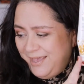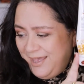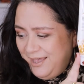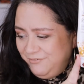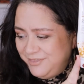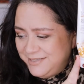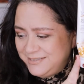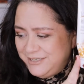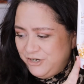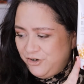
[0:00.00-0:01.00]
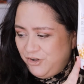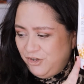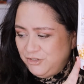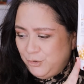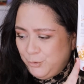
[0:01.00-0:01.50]
have this here
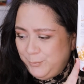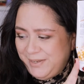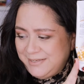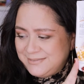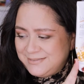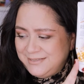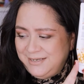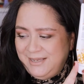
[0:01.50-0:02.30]
called Locobase,